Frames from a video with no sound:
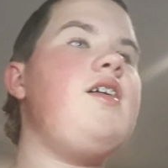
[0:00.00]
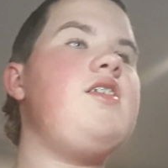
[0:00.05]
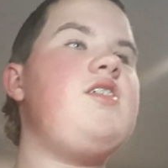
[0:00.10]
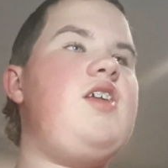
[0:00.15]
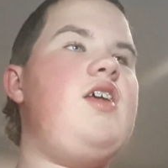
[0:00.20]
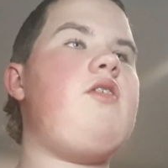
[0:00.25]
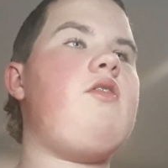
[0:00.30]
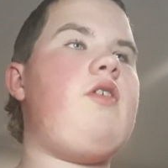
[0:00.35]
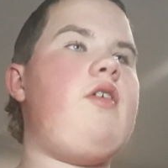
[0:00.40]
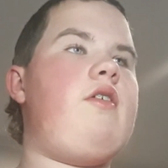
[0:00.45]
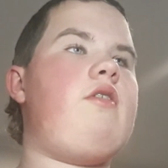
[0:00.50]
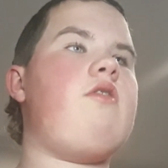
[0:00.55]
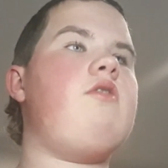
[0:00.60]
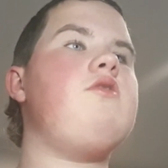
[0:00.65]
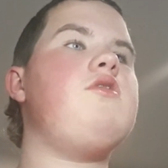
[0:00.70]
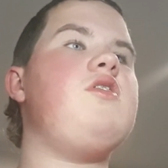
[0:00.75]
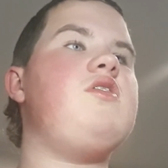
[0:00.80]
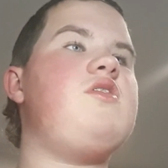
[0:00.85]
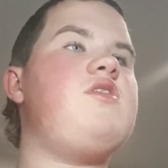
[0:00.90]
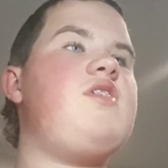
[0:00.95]
Terry
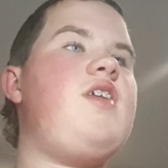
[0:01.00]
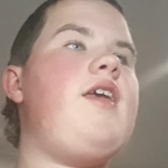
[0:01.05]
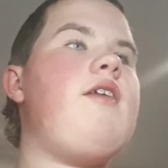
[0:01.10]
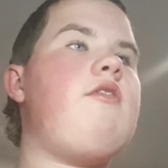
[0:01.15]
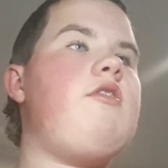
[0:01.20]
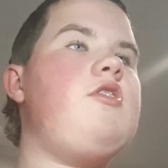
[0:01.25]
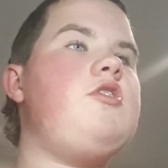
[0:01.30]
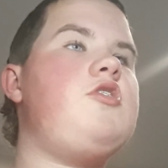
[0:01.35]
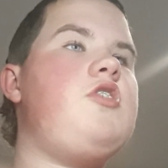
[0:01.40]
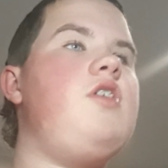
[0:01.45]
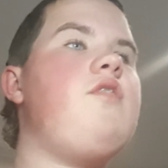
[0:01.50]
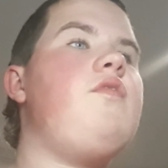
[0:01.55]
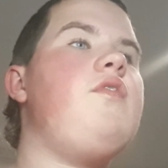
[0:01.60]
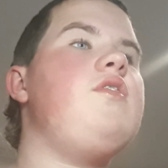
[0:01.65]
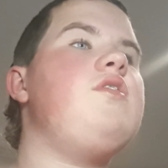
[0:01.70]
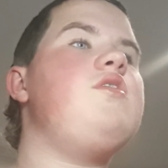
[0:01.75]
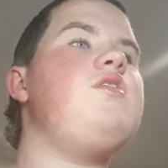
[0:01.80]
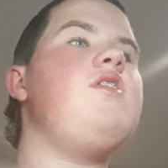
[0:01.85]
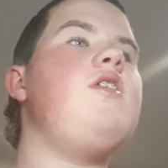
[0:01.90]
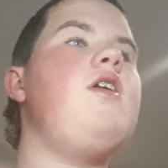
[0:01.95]
Crews as Terry
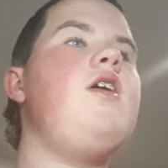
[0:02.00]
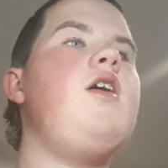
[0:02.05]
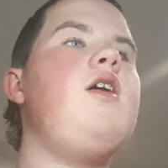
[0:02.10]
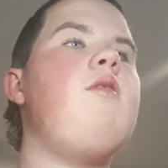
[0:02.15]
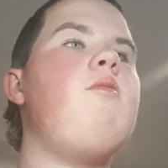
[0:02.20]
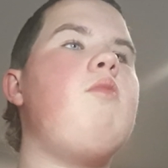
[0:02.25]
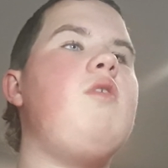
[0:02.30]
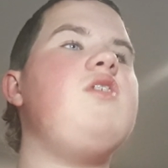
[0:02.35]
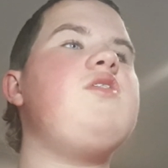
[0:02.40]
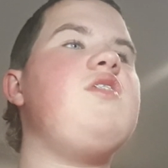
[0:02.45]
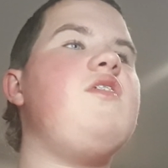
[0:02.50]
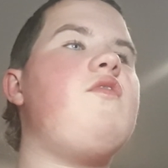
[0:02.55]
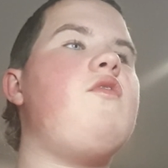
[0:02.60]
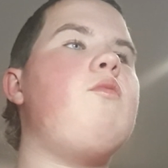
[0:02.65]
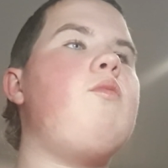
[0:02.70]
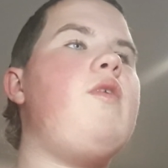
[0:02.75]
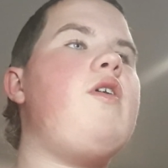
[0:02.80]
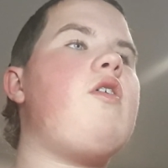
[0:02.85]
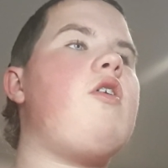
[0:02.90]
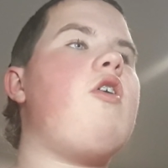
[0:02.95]
Jeffords, Melissa
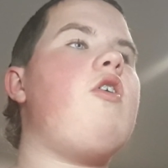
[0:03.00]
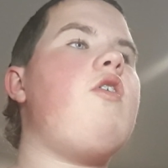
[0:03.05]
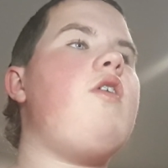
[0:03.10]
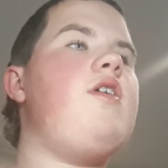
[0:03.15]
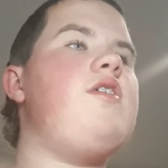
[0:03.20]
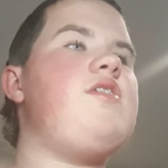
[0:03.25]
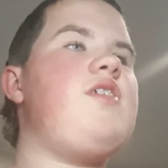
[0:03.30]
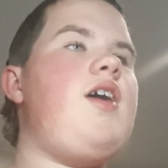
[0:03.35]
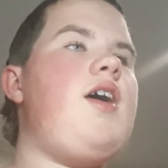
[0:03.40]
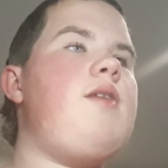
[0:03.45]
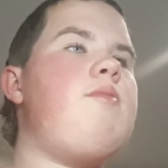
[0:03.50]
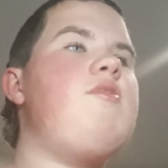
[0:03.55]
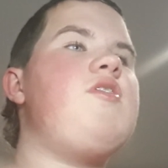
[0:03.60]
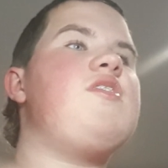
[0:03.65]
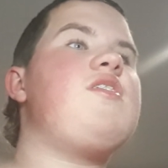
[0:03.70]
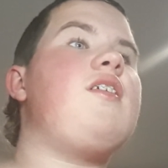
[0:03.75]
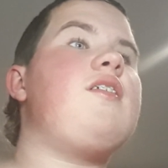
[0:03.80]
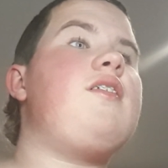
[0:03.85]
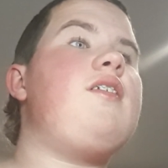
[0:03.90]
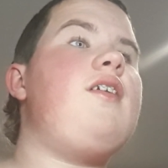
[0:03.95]
Fumero as Amy
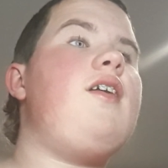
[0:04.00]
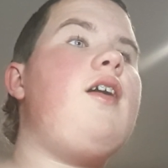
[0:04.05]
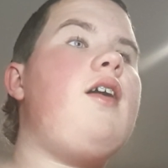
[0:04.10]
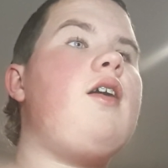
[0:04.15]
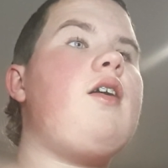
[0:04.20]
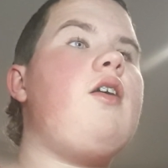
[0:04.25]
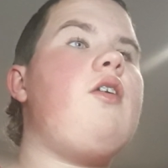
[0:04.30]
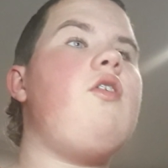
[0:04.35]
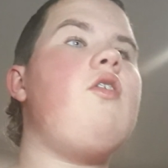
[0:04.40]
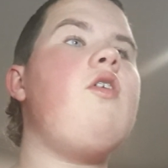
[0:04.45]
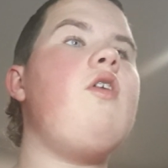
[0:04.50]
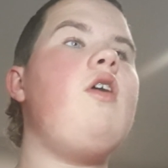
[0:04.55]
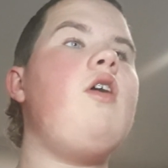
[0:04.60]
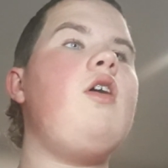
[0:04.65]
Santiago,